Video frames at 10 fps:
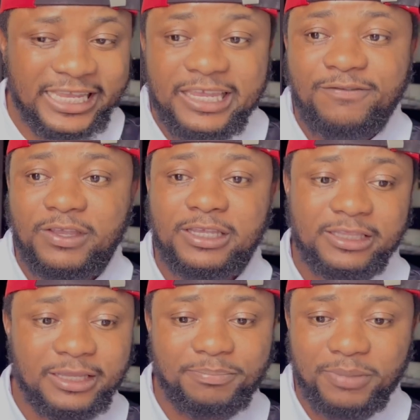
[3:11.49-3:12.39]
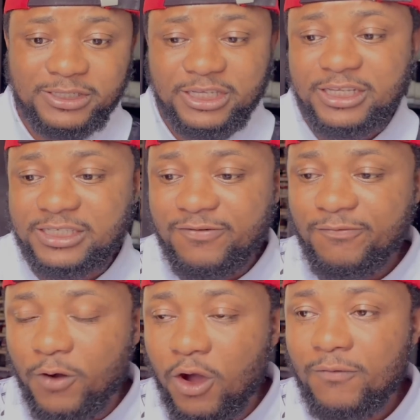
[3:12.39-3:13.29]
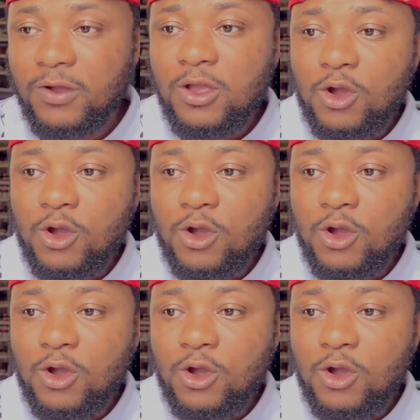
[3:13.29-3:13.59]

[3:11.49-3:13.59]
if the person is involved